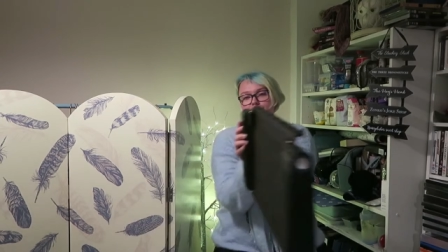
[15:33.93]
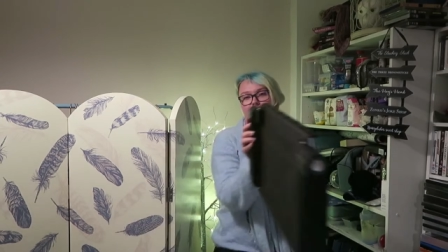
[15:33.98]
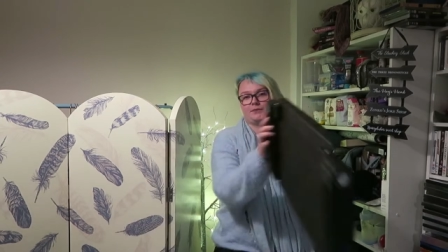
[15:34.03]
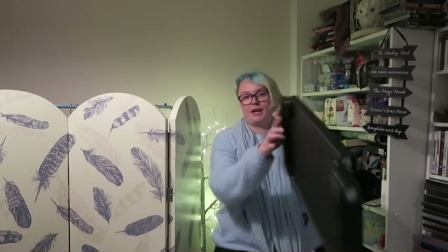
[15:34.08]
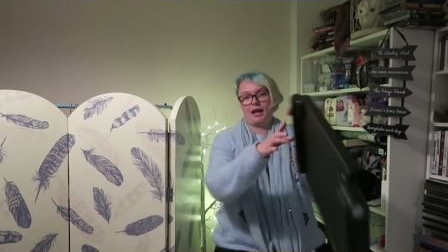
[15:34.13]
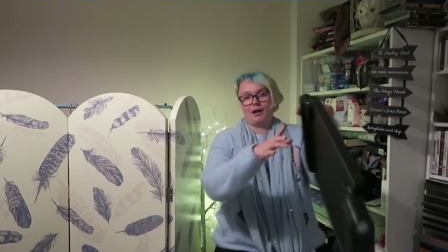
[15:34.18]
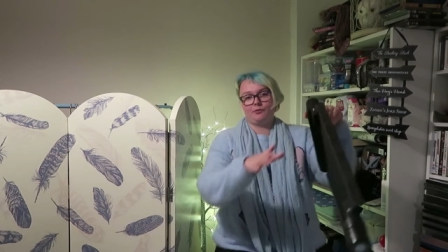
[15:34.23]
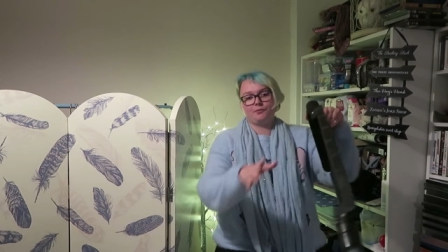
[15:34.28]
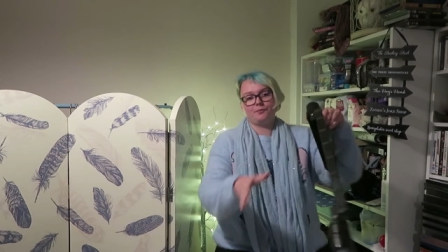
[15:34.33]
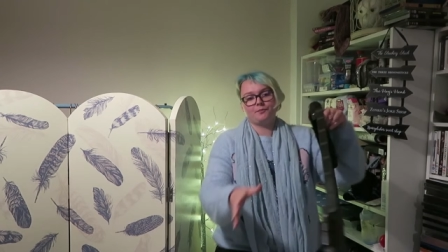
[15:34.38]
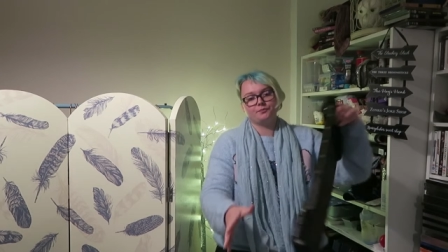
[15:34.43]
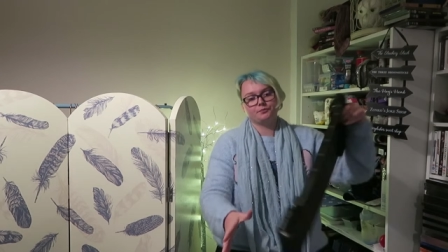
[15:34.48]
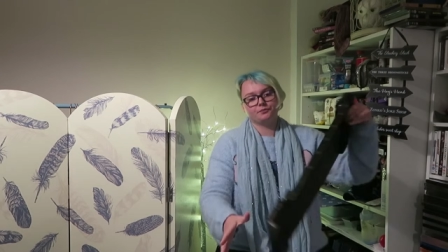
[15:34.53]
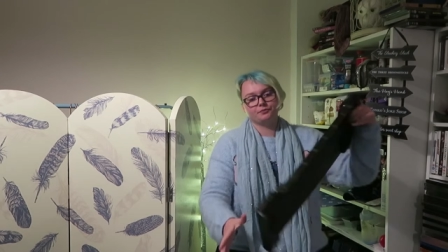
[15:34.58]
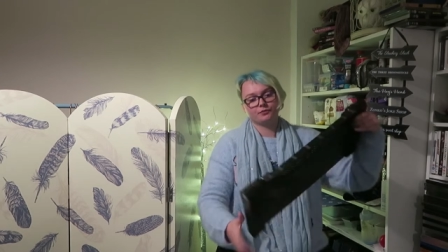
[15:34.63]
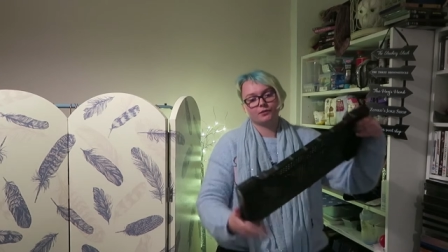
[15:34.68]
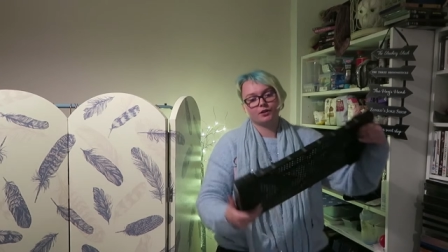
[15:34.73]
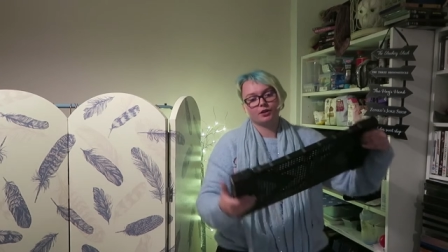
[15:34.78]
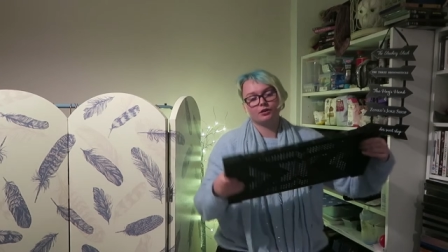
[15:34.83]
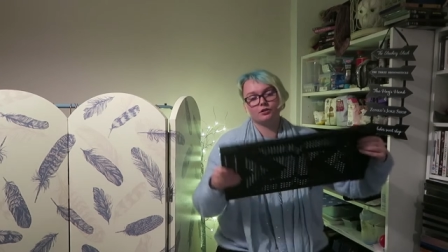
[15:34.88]
Now,
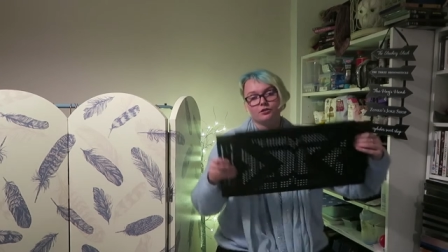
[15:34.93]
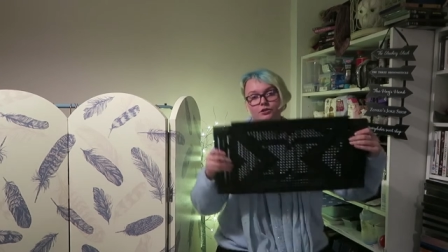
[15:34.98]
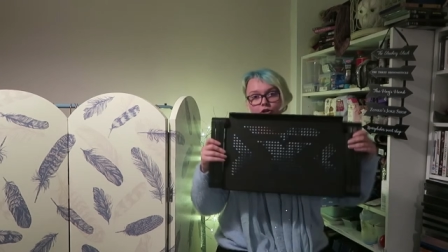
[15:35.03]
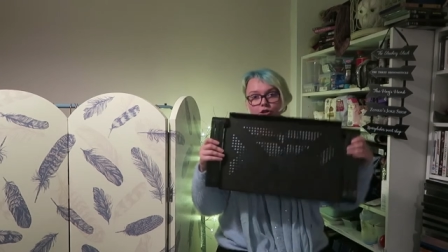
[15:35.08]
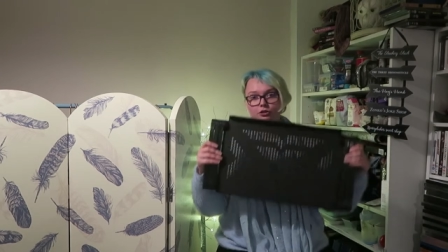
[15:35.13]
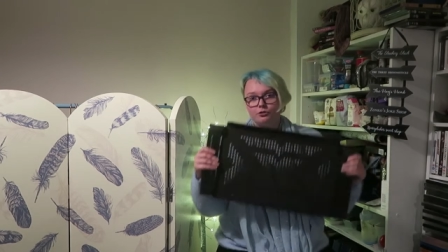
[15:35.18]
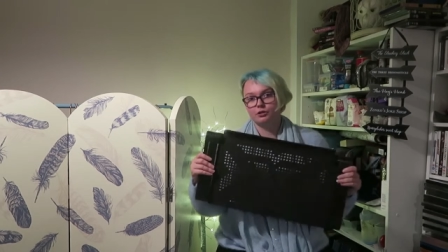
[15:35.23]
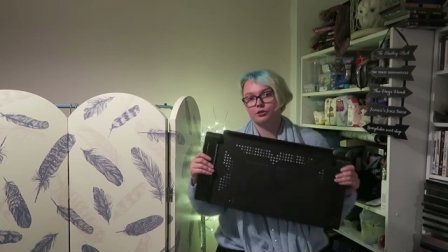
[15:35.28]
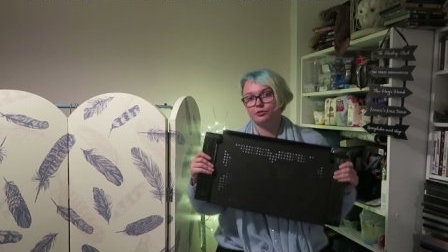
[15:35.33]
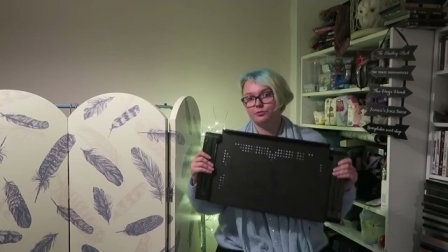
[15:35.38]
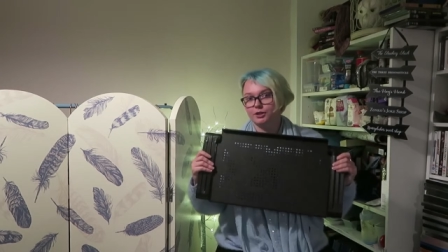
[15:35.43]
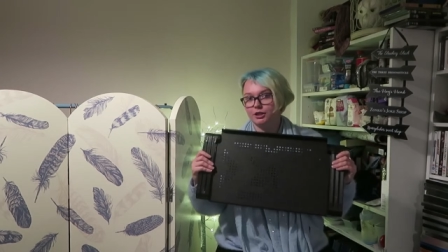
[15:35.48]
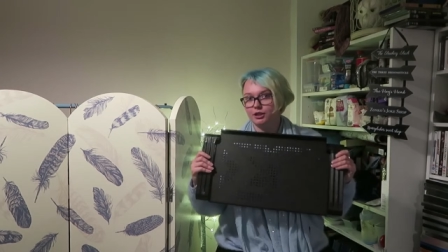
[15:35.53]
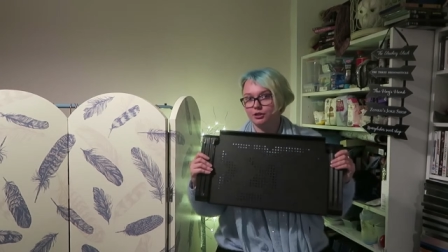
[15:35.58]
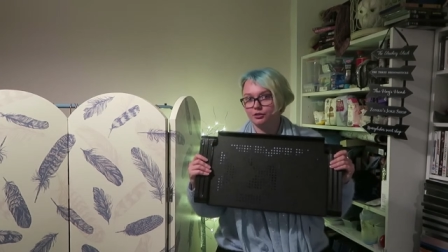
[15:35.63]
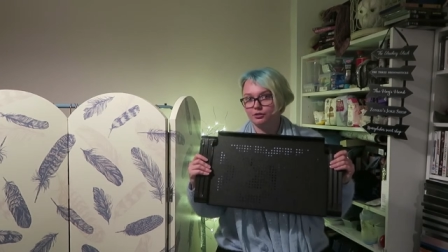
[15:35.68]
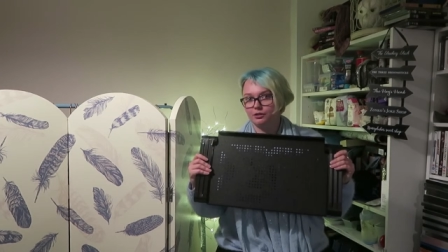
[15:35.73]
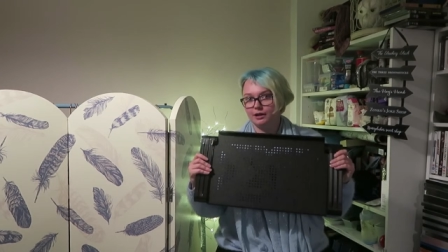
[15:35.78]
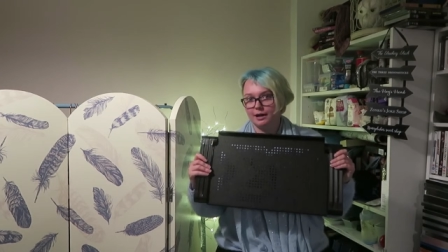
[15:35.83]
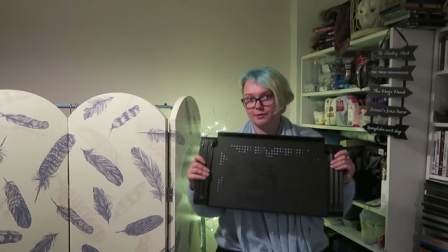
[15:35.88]
to go along with the
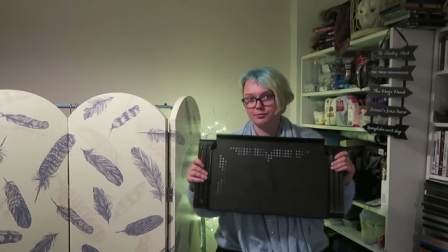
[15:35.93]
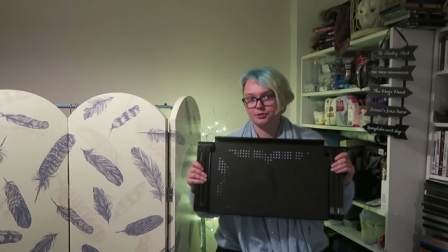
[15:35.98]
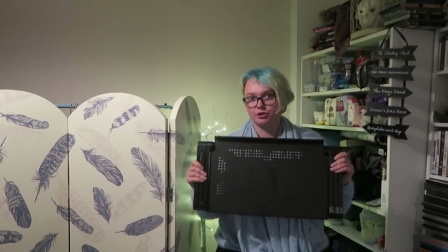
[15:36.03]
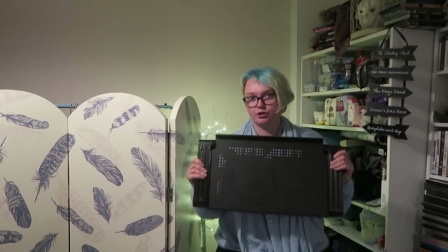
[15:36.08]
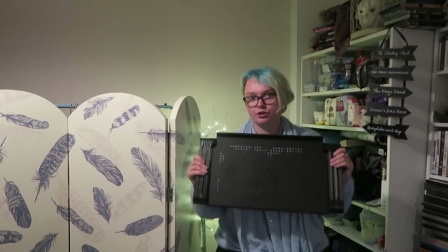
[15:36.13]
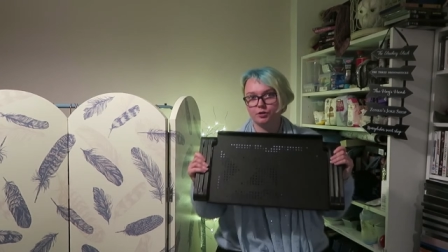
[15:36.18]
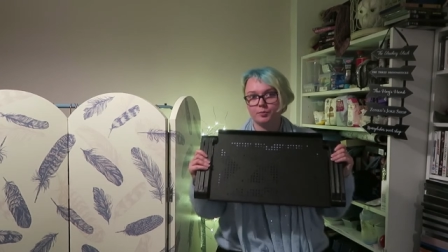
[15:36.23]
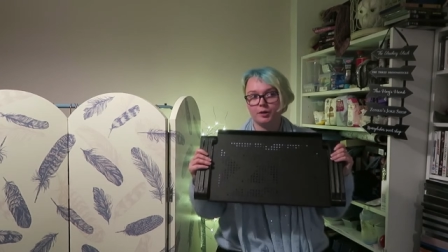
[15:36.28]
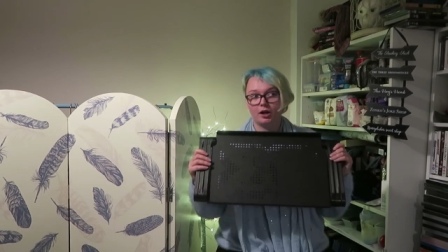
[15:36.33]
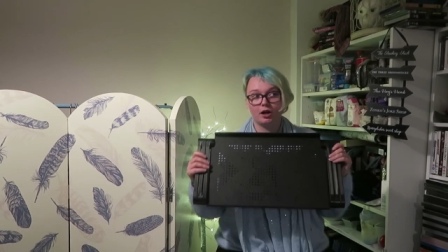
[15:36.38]
new laptop,